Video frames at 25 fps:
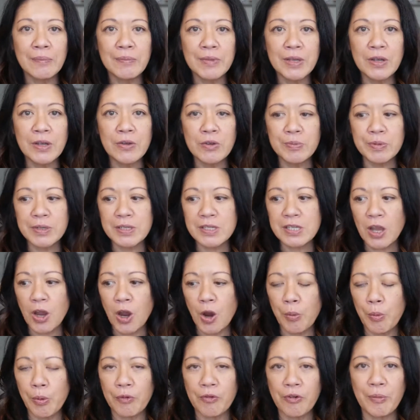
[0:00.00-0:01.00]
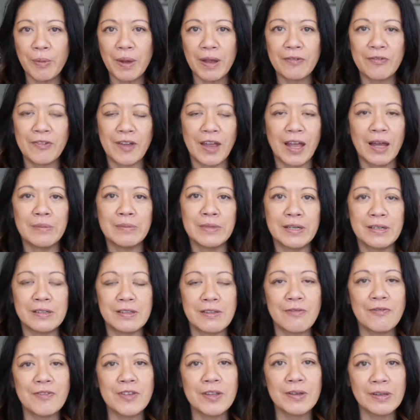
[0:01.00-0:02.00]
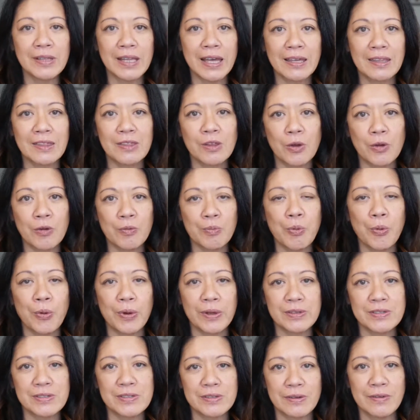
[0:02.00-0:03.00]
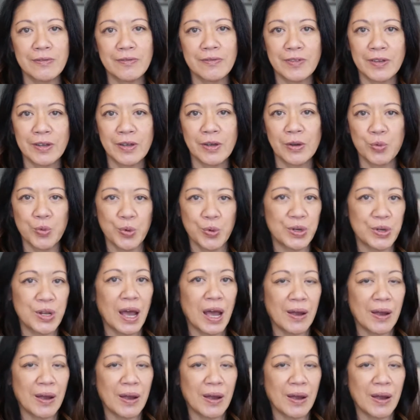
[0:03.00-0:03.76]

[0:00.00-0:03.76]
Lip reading: It would be terrible for my family to feel like their points of view were not